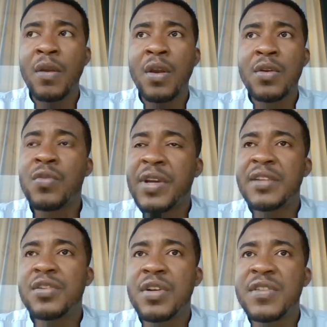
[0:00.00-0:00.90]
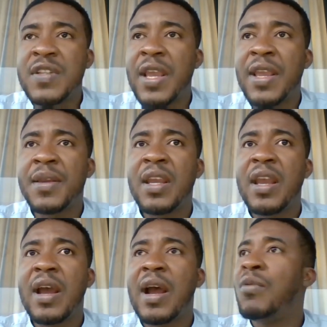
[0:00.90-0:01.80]
You can't just say,
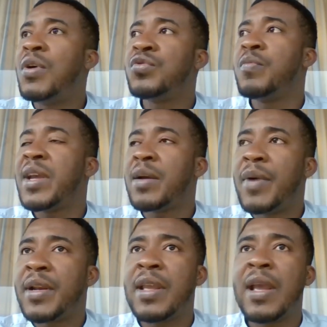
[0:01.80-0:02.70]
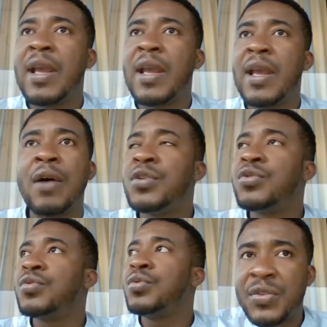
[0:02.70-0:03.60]
I want to make money, I want
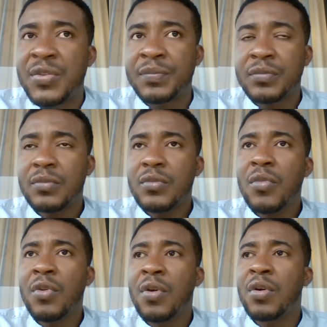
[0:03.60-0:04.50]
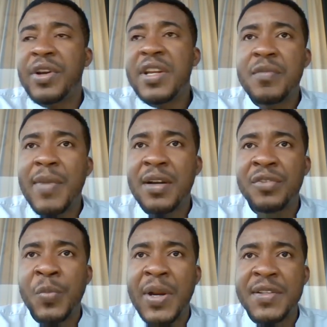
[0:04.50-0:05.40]
to create my
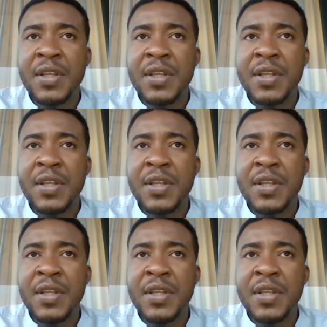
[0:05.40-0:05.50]
enterprise